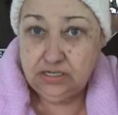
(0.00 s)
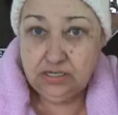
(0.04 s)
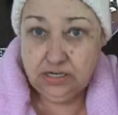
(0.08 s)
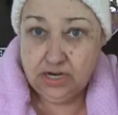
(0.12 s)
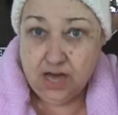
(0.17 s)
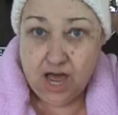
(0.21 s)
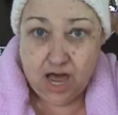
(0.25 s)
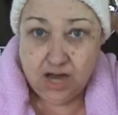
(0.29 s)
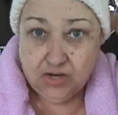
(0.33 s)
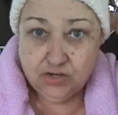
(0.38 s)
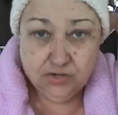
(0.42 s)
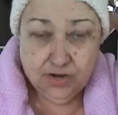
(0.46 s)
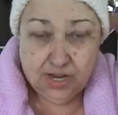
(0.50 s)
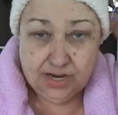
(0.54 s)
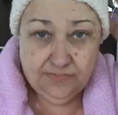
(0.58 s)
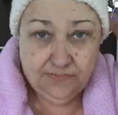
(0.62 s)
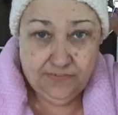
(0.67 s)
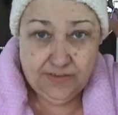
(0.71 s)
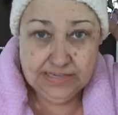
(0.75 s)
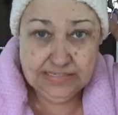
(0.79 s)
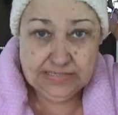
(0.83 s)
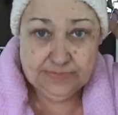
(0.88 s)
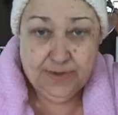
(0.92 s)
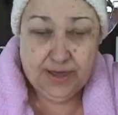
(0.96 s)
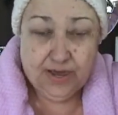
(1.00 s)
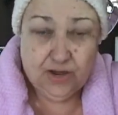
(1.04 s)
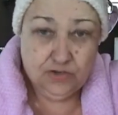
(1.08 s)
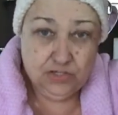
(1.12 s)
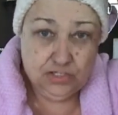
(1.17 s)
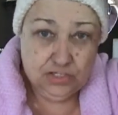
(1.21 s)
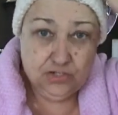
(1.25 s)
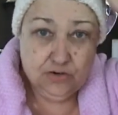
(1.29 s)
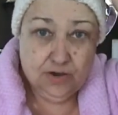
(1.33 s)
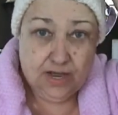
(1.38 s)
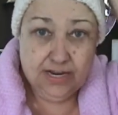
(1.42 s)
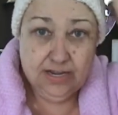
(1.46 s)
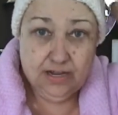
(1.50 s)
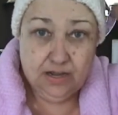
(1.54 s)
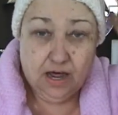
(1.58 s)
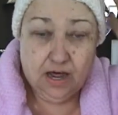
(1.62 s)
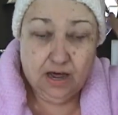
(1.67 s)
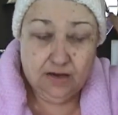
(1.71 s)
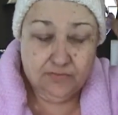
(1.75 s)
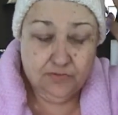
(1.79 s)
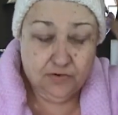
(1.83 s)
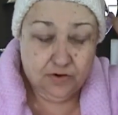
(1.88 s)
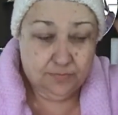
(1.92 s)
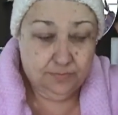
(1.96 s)
not try to fix my hair, just try to
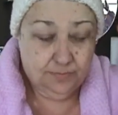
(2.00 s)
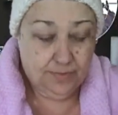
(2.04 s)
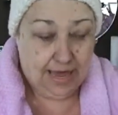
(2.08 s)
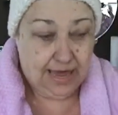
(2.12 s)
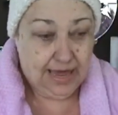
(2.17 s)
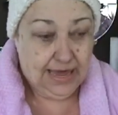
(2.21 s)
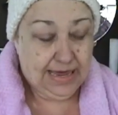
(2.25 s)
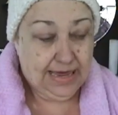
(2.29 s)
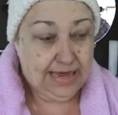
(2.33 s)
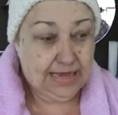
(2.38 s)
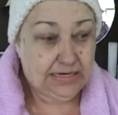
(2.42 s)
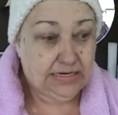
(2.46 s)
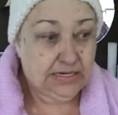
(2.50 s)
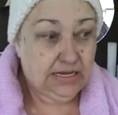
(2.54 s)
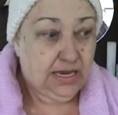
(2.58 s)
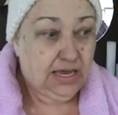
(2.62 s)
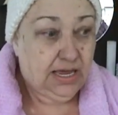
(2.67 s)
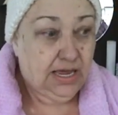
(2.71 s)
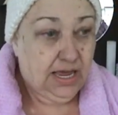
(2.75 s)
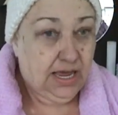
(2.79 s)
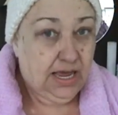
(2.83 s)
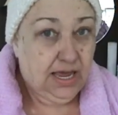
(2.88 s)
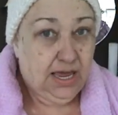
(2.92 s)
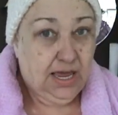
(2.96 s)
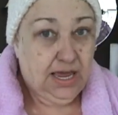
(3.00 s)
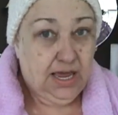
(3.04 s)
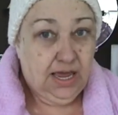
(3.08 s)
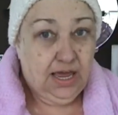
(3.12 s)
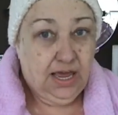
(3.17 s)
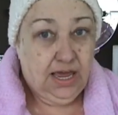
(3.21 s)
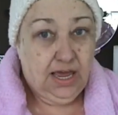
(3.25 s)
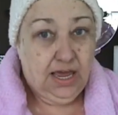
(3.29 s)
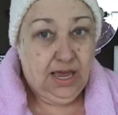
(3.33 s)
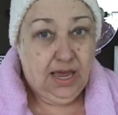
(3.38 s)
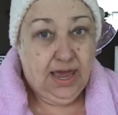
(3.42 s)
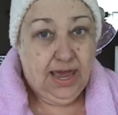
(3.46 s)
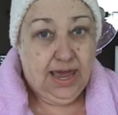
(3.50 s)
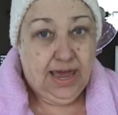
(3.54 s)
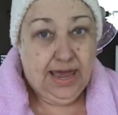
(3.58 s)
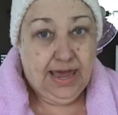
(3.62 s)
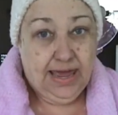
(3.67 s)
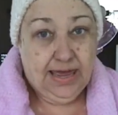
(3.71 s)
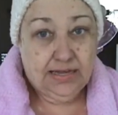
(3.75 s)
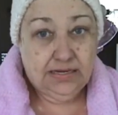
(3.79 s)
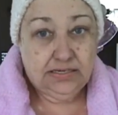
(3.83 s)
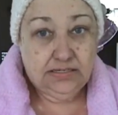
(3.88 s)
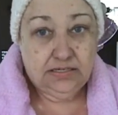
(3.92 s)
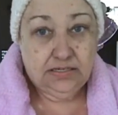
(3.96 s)
cover my head.
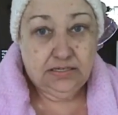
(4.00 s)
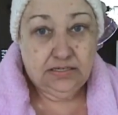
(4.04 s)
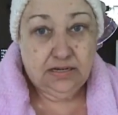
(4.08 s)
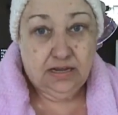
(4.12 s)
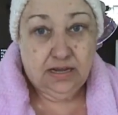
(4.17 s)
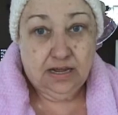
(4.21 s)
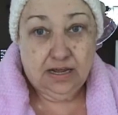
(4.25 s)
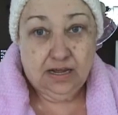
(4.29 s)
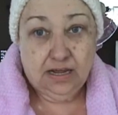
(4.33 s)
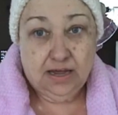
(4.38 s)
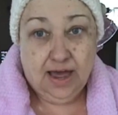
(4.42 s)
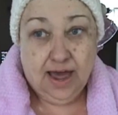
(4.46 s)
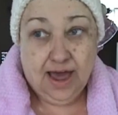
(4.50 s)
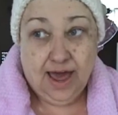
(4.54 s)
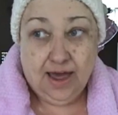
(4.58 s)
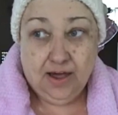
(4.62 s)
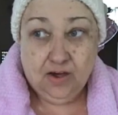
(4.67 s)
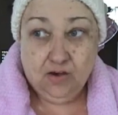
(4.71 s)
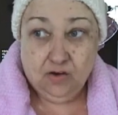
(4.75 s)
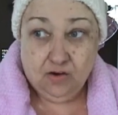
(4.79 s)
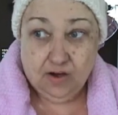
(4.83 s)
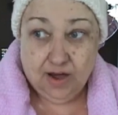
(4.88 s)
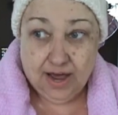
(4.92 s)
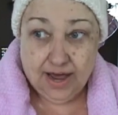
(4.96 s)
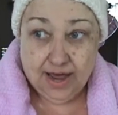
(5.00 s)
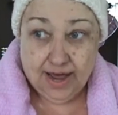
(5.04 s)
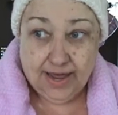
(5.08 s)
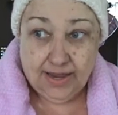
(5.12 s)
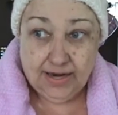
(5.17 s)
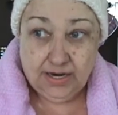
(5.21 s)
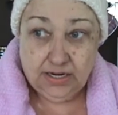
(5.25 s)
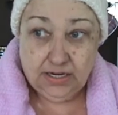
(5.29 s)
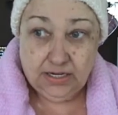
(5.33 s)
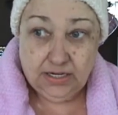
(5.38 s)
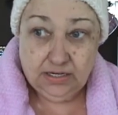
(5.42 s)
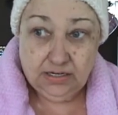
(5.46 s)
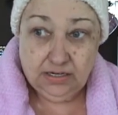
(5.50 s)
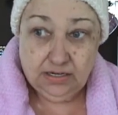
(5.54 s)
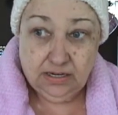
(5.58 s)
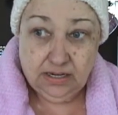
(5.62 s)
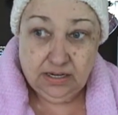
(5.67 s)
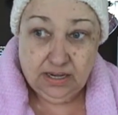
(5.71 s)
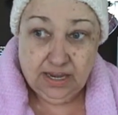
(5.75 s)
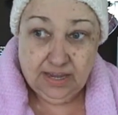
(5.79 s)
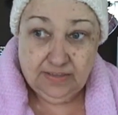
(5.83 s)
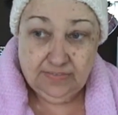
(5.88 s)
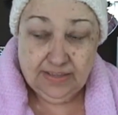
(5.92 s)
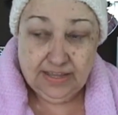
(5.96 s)
And I cried,
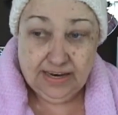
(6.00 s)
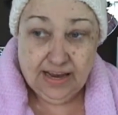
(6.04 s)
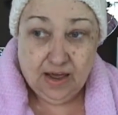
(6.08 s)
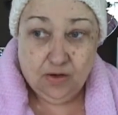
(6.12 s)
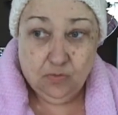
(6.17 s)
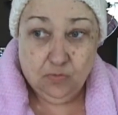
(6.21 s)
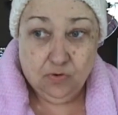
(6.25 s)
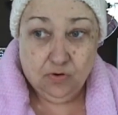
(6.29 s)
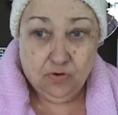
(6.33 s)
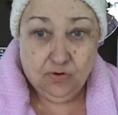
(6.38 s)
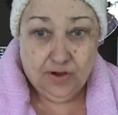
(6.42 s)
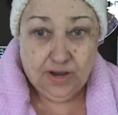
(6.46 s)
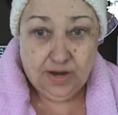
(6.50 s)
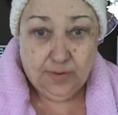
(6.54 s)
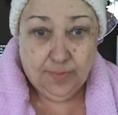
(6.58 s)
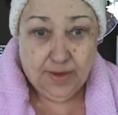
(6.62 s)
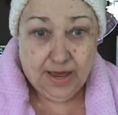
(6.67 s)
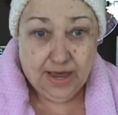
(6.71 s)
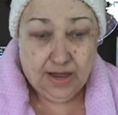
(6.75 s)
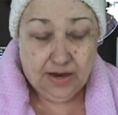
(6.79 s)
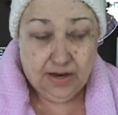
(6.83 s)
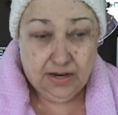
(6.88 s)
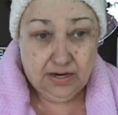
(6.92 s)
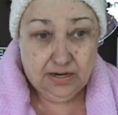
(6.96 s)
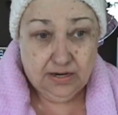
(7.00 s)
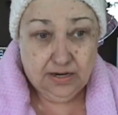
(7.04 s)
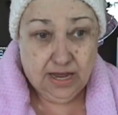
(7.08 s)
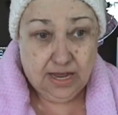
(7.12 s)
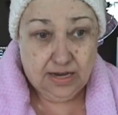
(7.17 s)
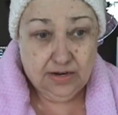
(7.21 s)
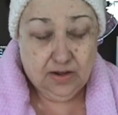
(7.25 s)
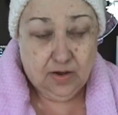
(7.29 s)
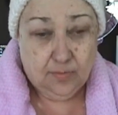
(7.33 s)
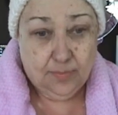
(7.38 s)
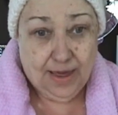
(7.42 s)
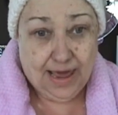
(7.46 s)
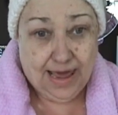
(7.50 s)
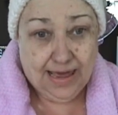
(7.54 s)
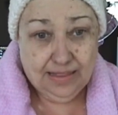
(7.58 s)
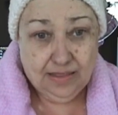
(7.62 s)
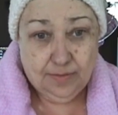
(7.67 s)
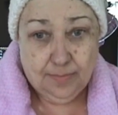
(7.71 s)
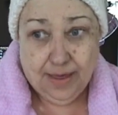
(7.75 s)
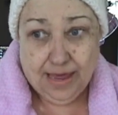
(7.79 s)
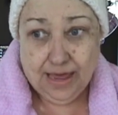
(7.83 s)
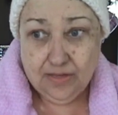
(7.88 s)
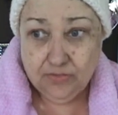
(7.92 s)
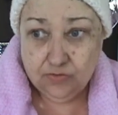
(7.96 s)
and then I worried about it, and I'd go back
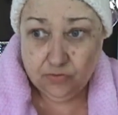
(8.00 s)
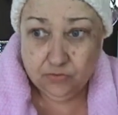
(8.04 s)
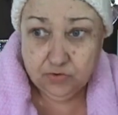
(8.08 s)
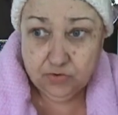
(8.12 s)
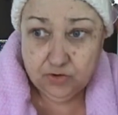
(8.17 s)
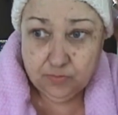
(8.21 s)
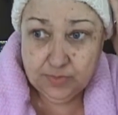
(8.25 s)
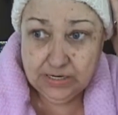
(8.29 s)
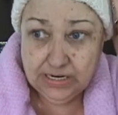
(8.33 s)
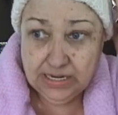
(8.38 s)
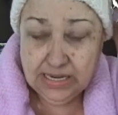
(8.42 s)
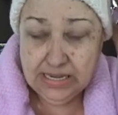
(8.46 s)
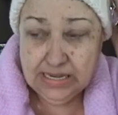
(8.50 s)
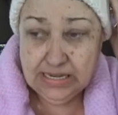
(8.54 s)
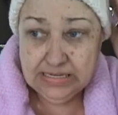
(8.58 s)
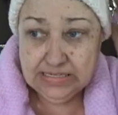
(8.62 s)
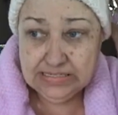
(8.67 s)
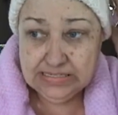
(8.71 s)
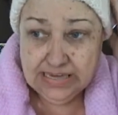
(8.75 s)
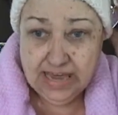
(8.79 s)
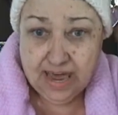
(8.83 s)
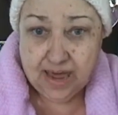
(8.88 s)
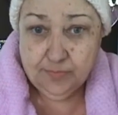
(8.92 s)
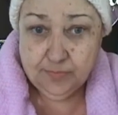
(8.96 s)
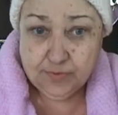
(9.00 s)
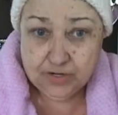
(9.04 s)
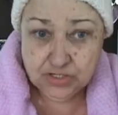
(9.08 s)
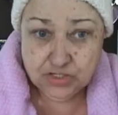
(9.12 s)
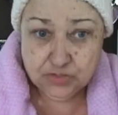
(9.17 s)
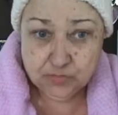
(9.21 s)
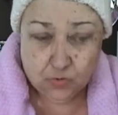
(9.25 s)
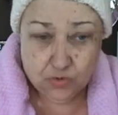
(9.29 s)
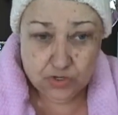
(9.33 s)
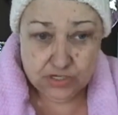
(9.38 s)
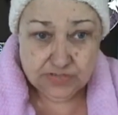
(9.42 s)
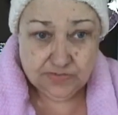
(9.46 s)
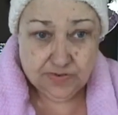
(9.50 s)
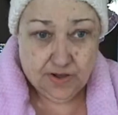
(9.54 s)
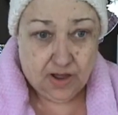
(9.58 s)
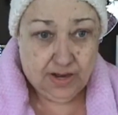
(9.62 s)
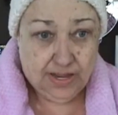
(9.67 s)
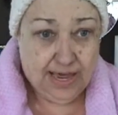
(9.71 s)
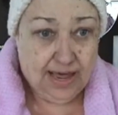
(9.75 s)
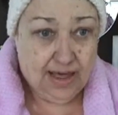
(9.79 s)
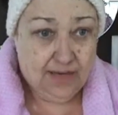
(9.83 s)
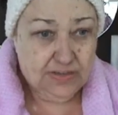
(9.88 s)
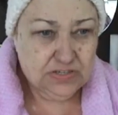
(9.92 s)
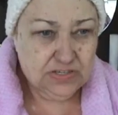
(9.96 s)
in the bathroom and see how much more is
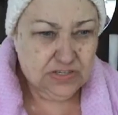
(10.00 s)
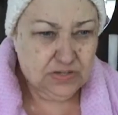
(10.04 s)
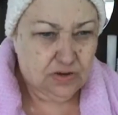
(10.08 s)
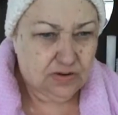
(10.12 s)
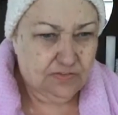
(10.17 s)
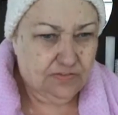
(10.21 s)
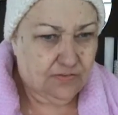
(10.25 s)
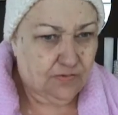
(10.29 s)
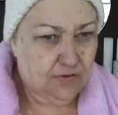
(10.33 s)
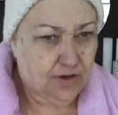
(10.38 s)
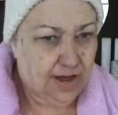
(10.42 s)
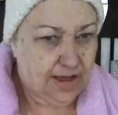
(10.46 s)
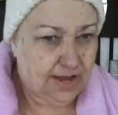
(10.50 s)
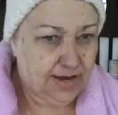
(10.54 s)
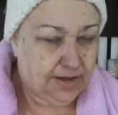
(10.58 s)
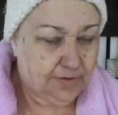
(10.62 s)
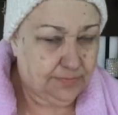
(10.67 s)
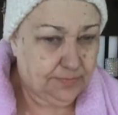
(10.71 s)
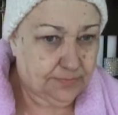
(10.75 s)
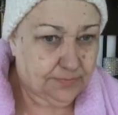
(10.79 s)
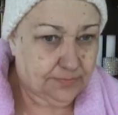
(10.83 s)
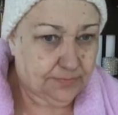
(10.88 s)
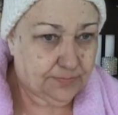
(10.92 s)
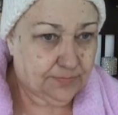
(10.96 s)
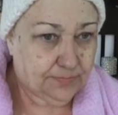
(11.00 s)
falling out. This was on a Friday.